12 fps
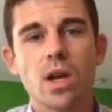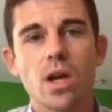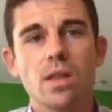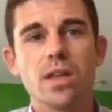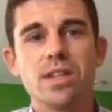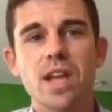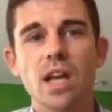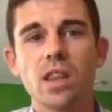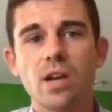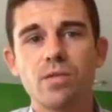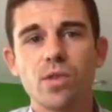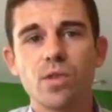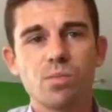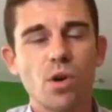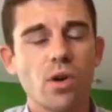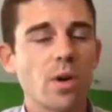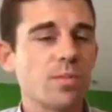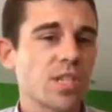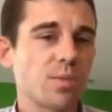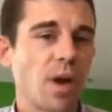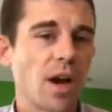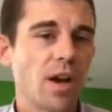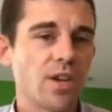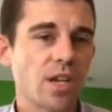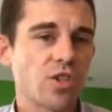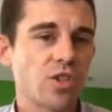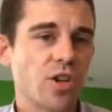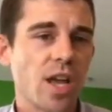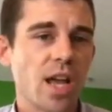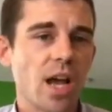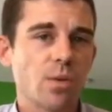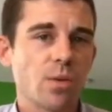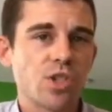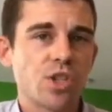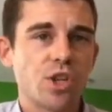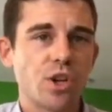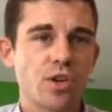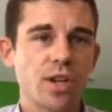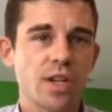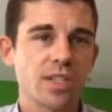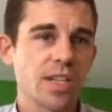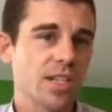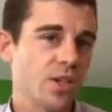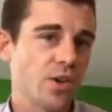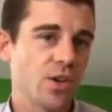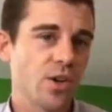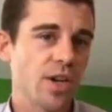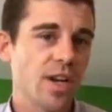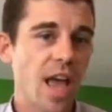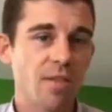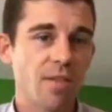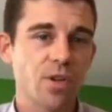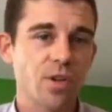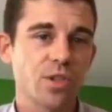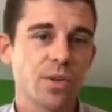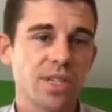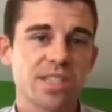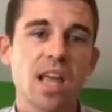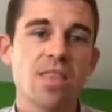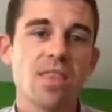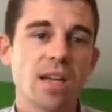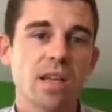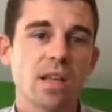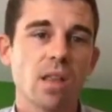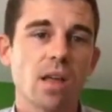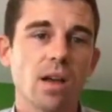The deadline for those programs expired yesterday. I was curious, is there an effort to extend that deadline?